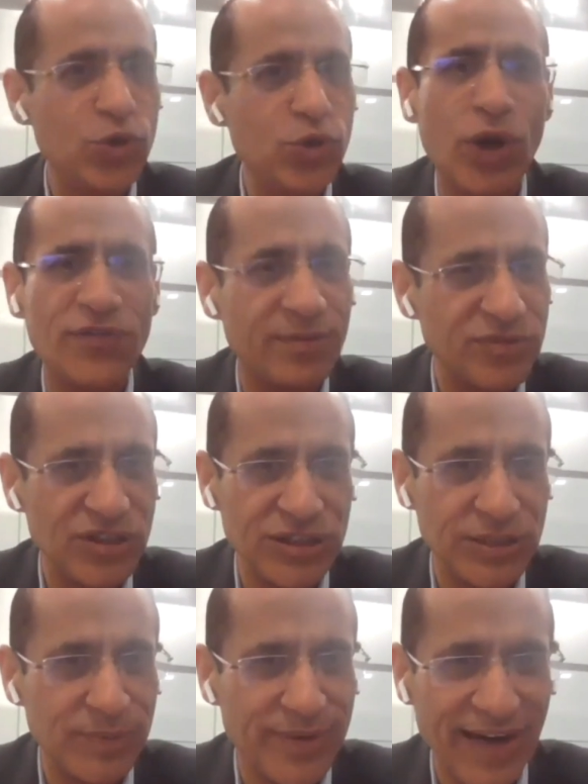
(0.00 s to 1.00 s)
2
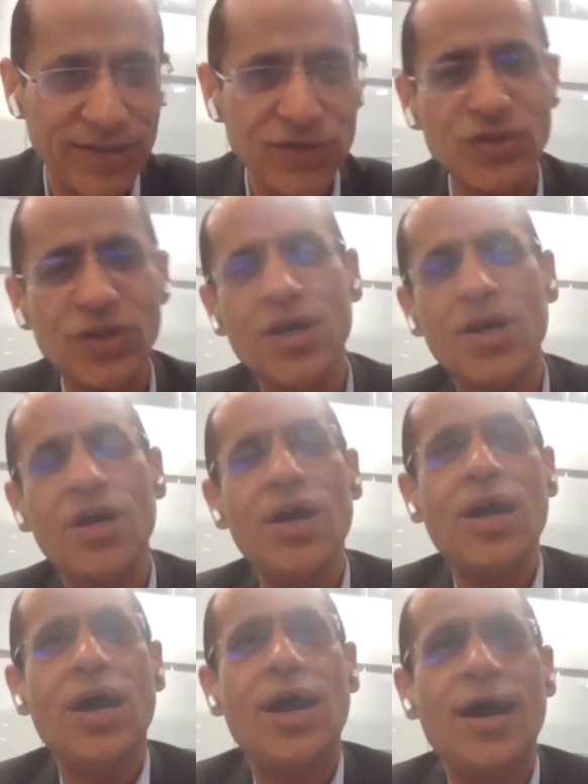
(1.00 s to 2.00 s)
FMCG brands.
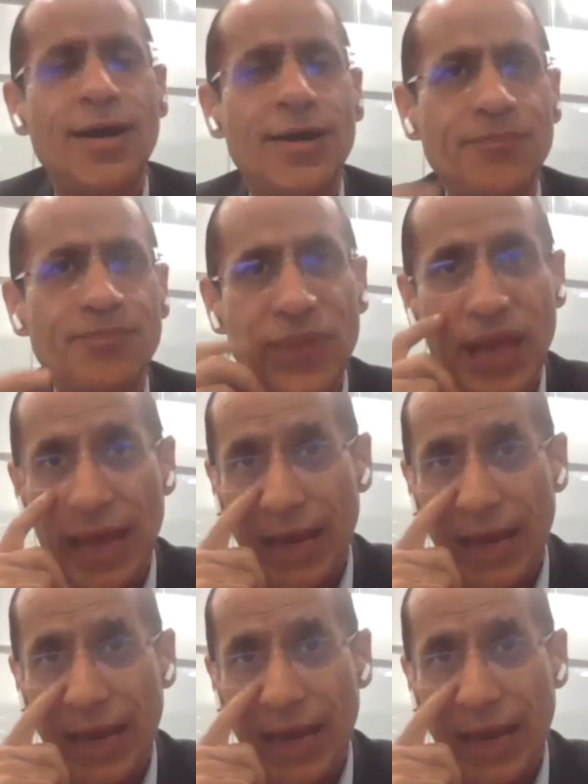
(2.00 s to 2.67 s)
Then